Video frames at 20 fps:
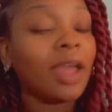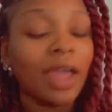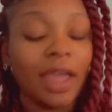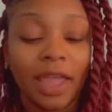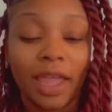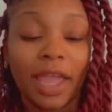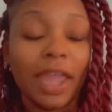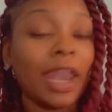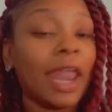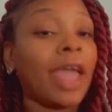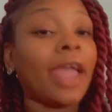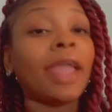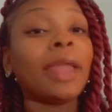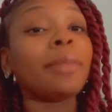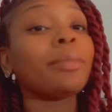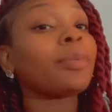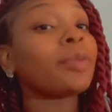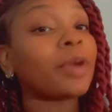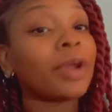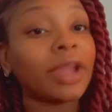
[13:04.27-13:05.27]
And I
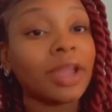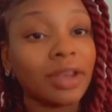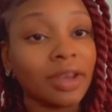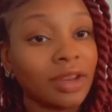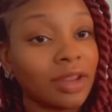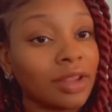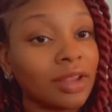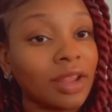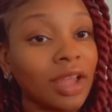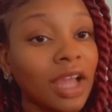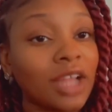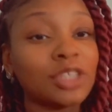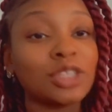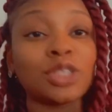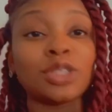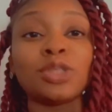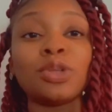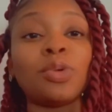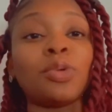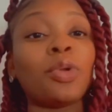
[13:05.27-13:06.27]
ain't pregnant. I
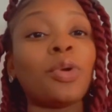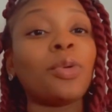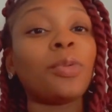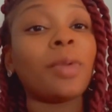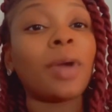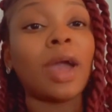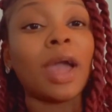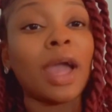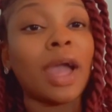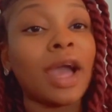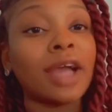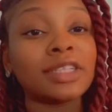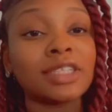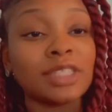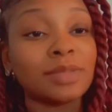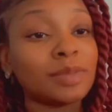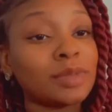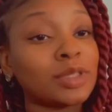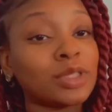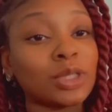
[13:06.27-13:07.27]
just don't know why. I
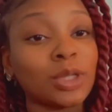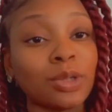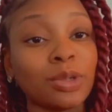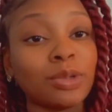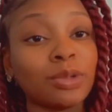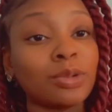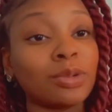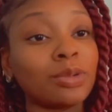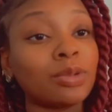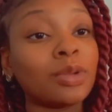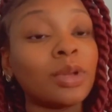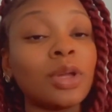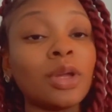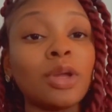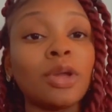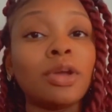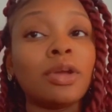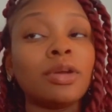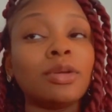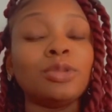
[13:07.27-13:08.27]
just been so
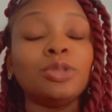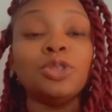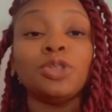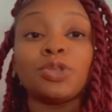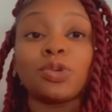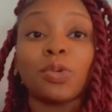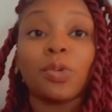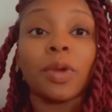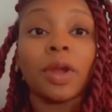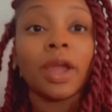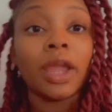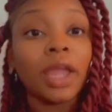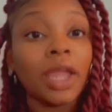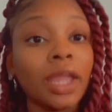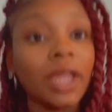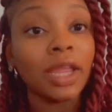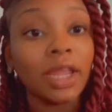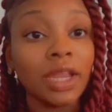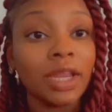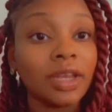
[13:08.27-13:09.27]

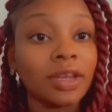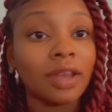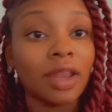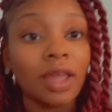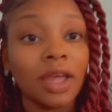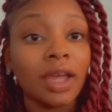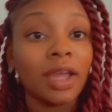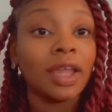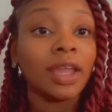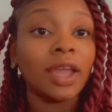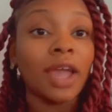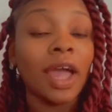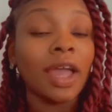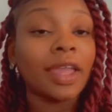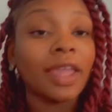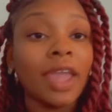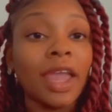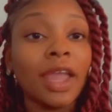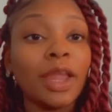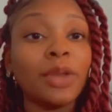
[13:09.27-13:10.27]
drained. Like I
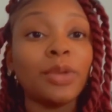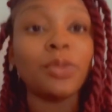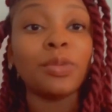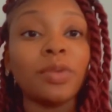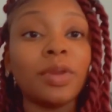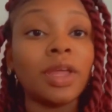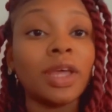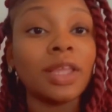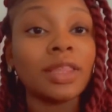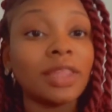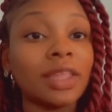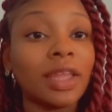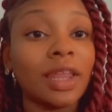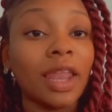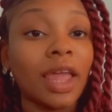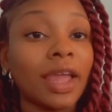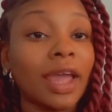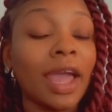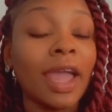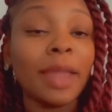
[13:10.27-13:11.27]
can't do nothing.
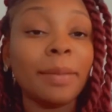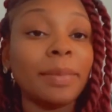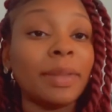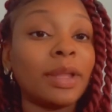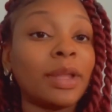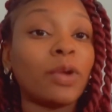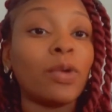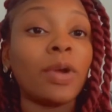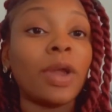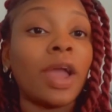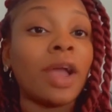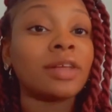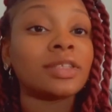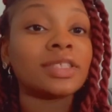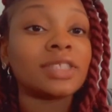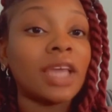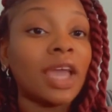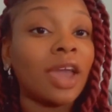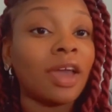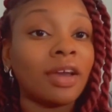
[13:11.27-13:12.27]
Like I ain't been going
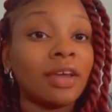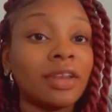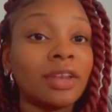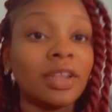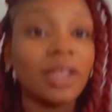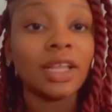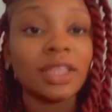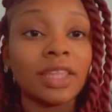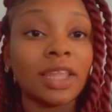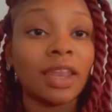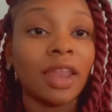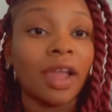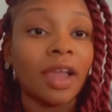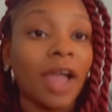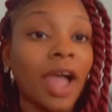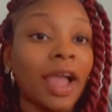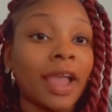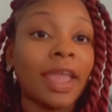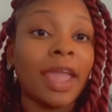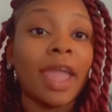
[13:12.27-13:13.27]
outside or nothing. Like
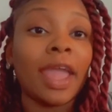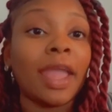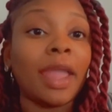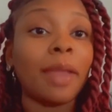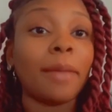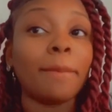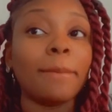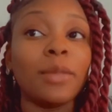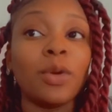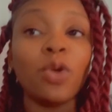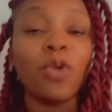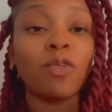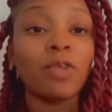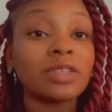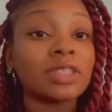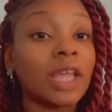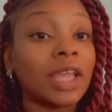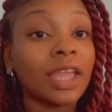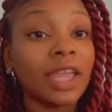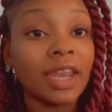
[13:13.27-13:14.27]
I can't move.
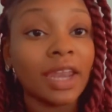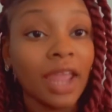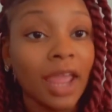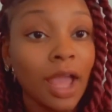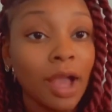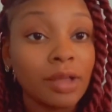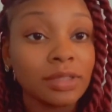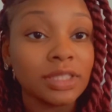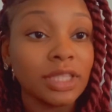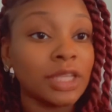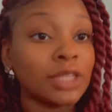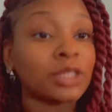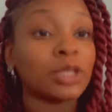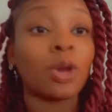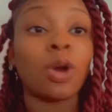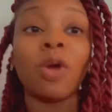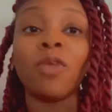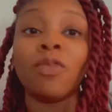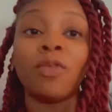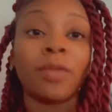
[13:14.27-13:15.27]
Once I get in the house, it's
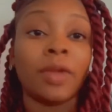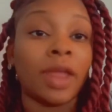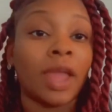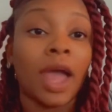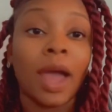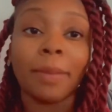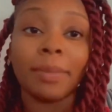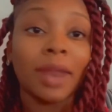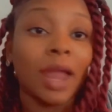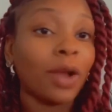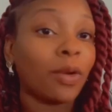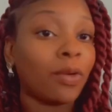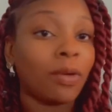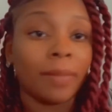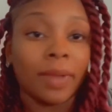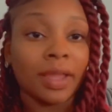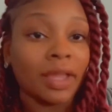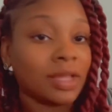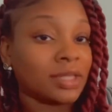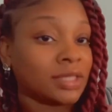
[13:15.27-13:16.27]
over with. I'm not going
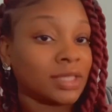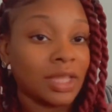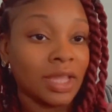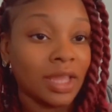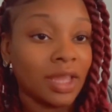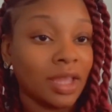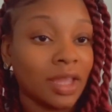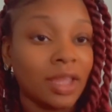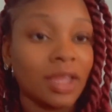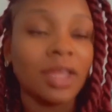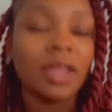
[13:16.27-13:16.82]
back outside.